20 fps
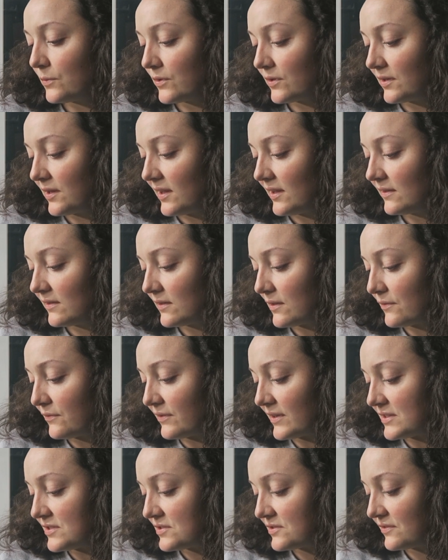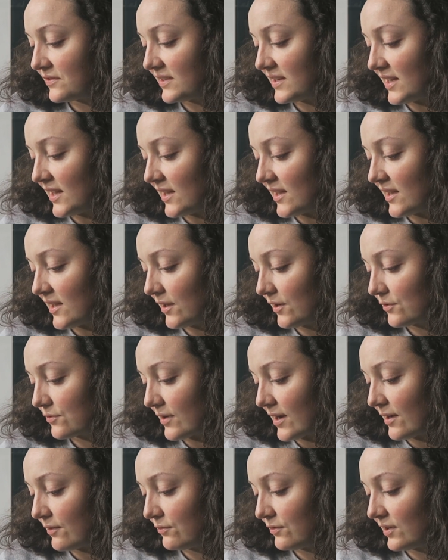one is the French Vanilla
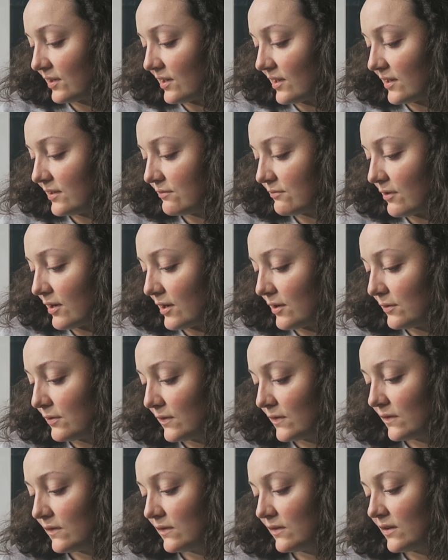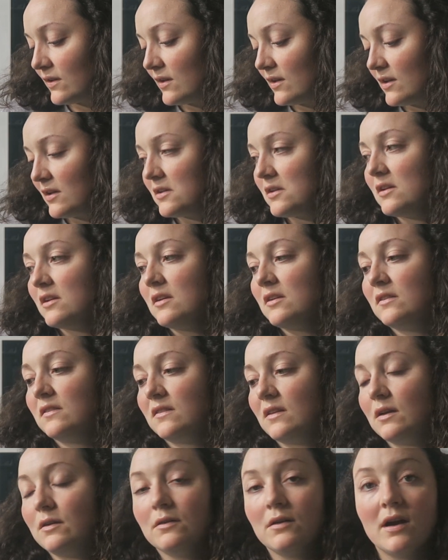Ground Light Roast.
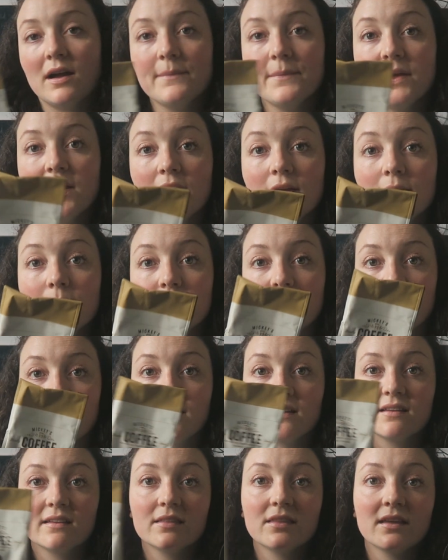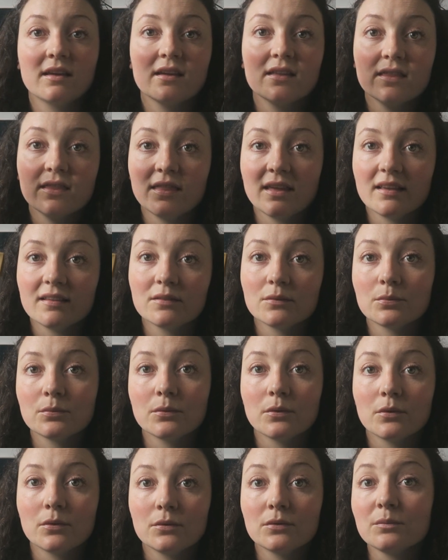So I'm hoping that this
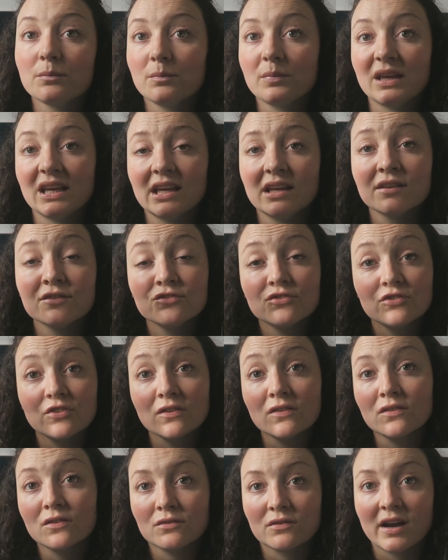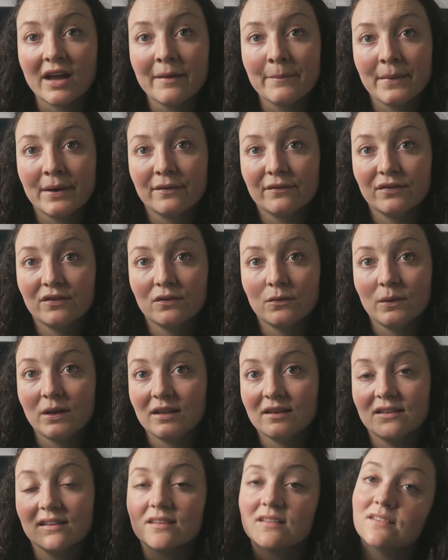will be just the right amount of
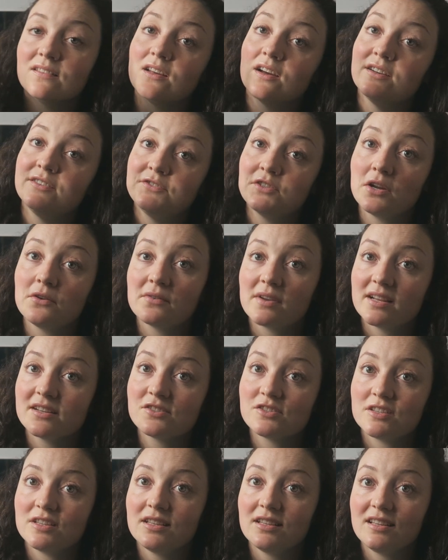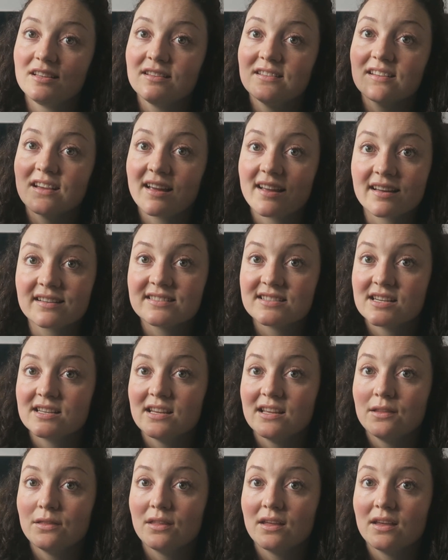sweetness that I don't actually need to add
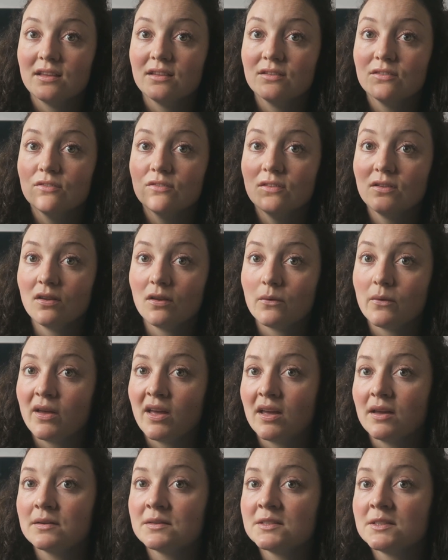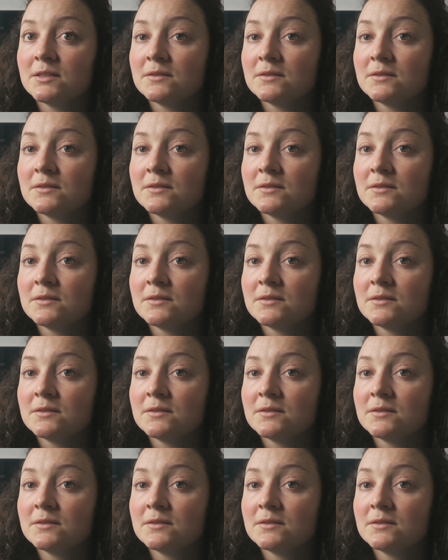anything to it.